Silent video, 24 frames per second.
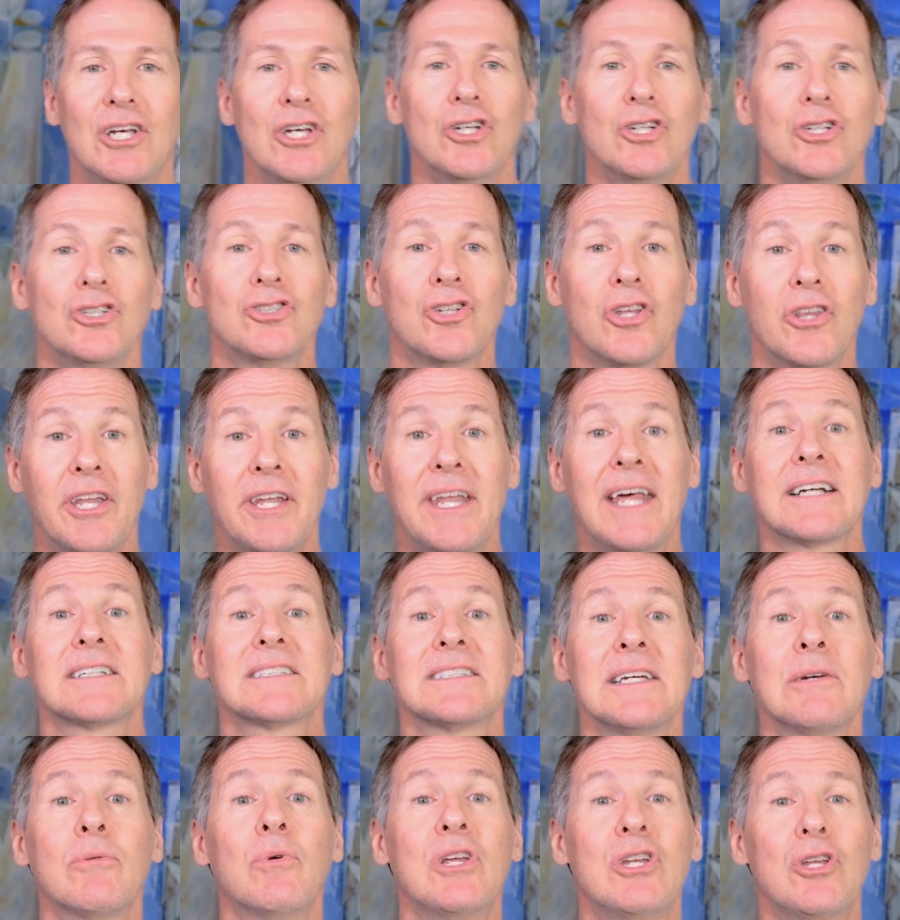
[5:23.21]
So the next
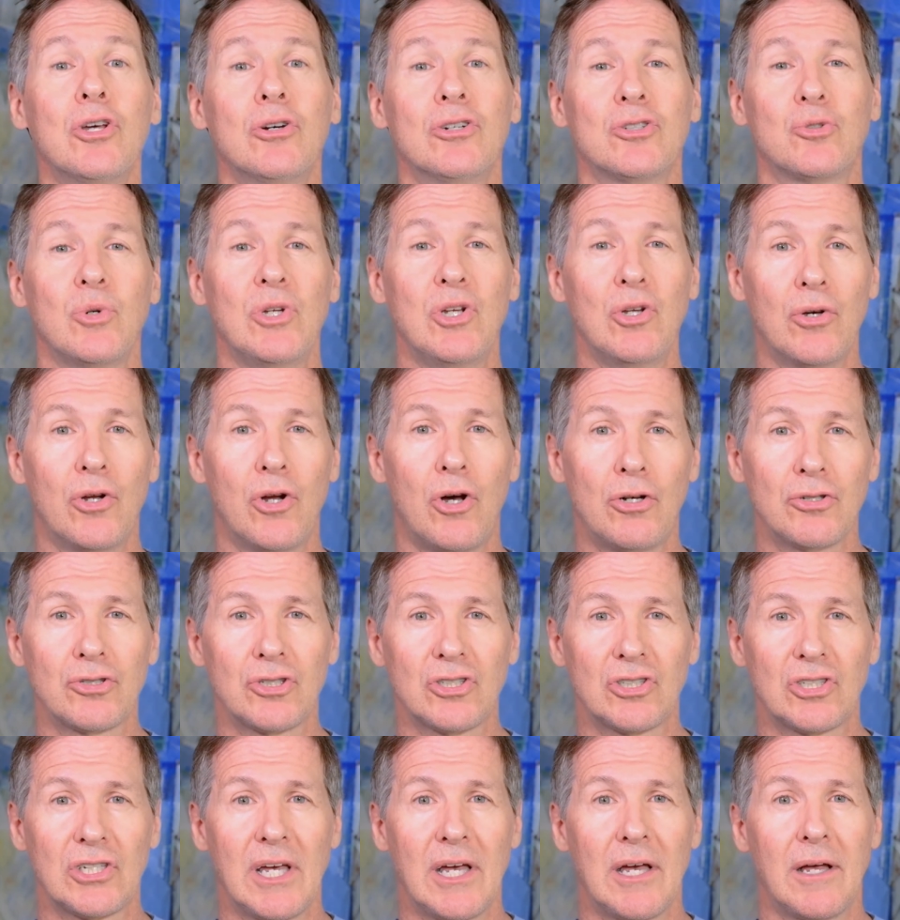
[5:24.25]
thing we do is we do an
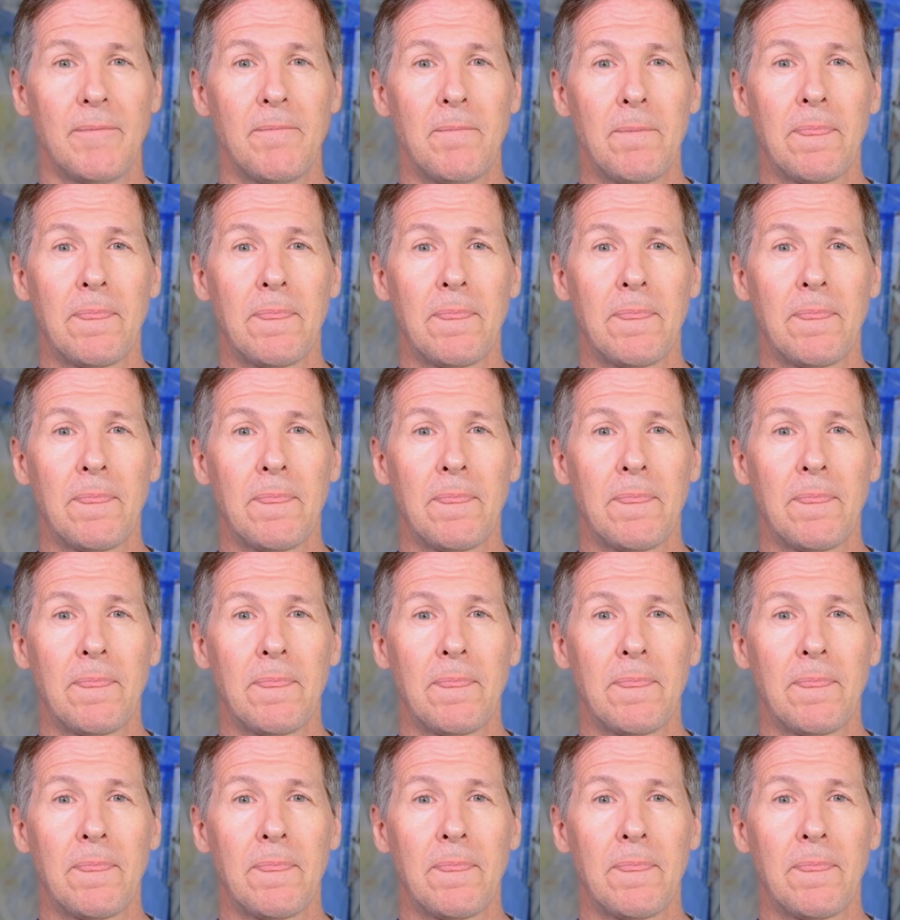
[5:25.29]
ultrasound.